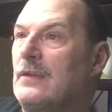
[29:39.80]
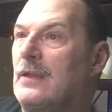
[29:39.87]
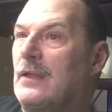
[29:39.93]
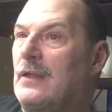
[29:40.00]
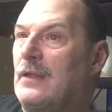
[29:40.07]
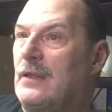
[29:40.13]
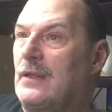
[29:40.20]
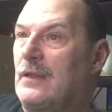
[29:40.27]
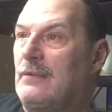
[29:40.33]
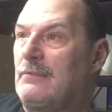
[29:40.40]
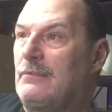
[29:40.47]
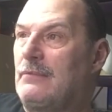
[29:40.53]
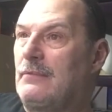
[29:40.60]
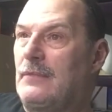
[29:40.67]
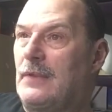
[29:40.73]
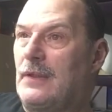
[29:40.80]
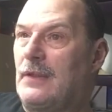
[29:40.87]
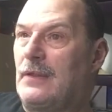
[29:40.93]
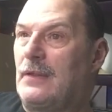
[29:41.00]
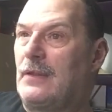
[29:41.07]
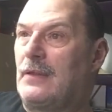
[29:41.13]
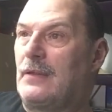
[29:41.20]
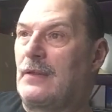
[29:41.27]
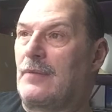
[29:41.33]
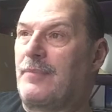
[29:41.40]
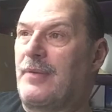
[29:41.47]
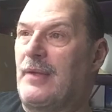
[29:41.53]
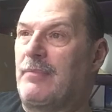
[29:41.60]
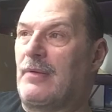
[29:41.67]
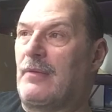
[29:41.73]
a lot of
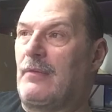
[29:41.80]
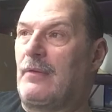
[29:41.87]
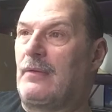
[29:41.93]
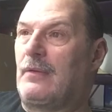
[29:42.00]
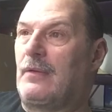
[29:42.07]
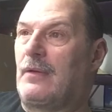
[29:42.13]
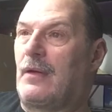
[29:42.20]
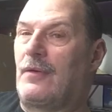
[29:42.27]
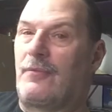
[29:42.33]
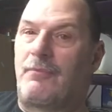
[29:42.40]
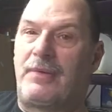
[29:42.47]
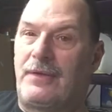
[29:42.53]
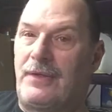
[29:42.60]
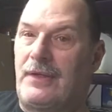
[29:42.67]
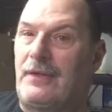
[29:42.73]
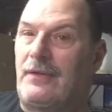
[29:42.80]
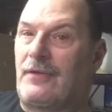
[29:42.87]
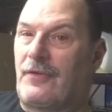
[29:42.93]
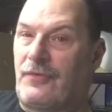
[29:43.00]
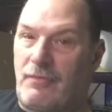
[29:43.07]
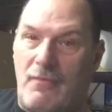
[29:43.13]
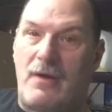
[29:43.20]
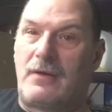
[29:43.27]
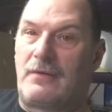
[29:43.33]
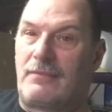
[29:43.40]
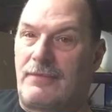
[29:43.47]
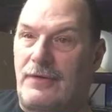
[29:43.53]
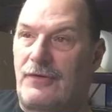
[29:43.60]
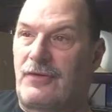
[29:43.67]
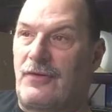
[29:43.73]
people are building the smaller
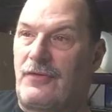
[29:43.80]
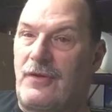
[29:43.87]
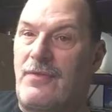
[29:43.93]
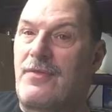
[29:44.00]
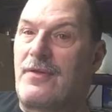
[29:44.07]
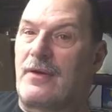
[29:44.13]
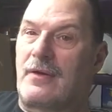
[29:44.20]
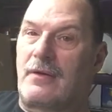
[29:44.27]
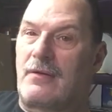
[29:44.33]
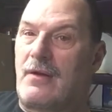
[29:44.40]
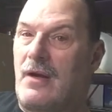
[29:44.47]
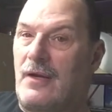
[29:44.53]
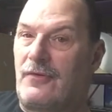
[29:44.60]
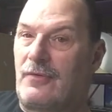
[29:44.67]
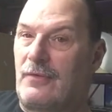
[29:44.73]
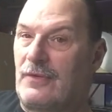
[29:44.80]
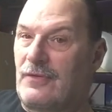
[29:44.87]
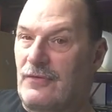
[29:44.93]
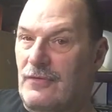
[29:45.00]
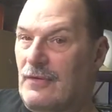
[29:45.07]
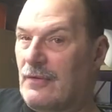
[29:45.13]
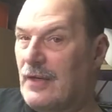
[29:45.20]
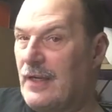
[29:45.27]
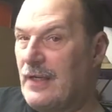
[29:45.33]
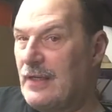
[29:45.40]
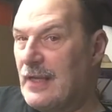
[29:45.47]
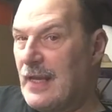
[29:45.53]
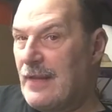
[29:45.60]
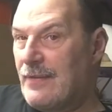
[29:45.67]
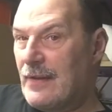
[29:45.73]
versions in their garage, which is great,
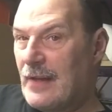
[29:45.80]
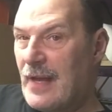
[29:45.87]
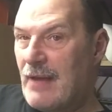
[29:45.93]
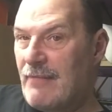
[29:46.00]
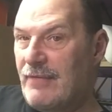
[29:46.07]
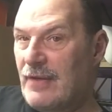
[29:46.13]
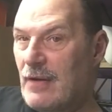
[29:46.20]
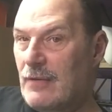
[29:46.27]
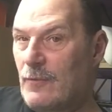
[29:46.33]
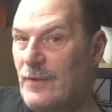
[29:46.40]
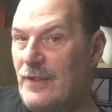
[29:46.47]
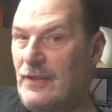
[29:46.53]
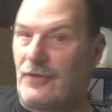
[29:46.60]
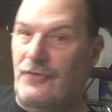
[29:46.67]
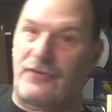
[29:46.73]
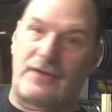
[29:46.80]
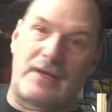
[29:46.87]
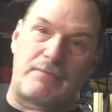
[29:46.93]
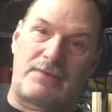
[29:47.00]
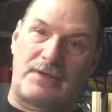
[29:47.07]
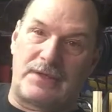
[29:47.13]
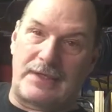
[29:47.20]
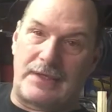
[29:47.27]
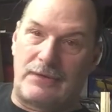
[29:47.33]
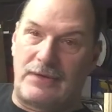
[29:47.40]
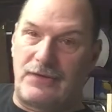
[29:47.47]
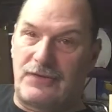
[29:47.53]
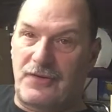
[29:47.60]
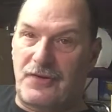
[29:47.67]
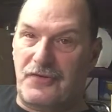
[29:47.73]
and they have it on wheels and they pull it out
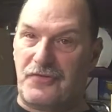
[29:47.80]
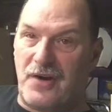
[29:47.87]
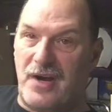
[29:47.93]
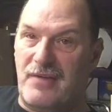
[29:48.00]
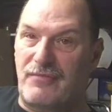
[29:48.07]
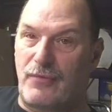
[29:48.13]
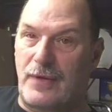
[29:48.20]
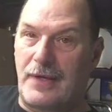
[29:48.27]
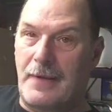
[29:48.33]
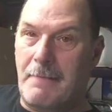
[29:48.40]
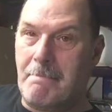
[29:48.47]
into the driveway.